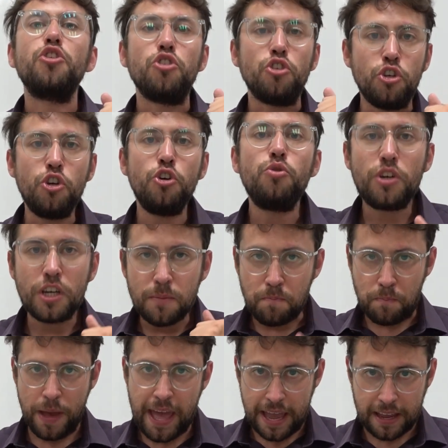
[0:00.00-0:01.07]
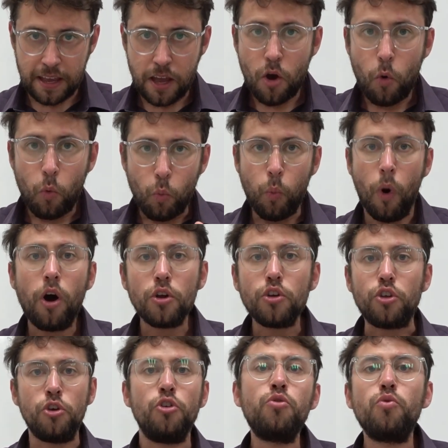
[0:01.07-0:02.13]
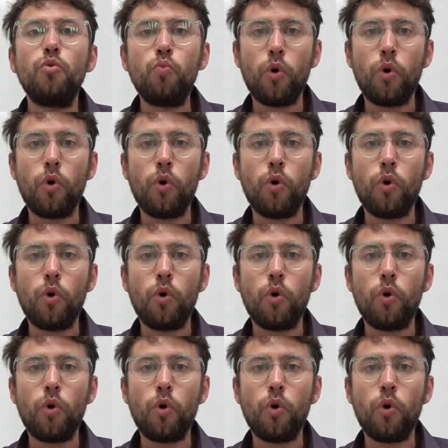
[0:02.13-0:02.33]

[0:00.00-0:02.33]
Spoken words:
You can pick what you